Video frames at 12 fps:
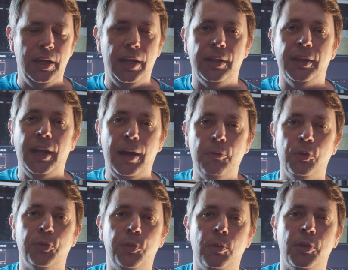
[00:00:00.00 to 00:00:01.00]
and that
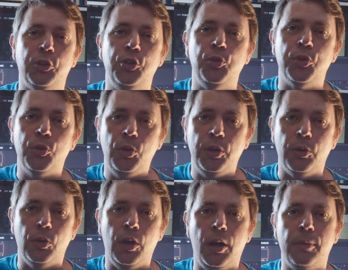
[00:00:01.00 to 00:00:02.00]
was from a
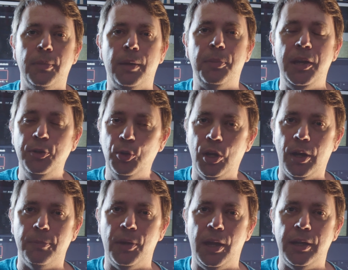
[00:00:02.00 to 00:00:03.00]
tutorial on my
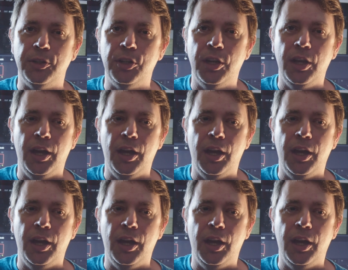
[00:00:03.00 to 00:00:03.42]
Patreon page.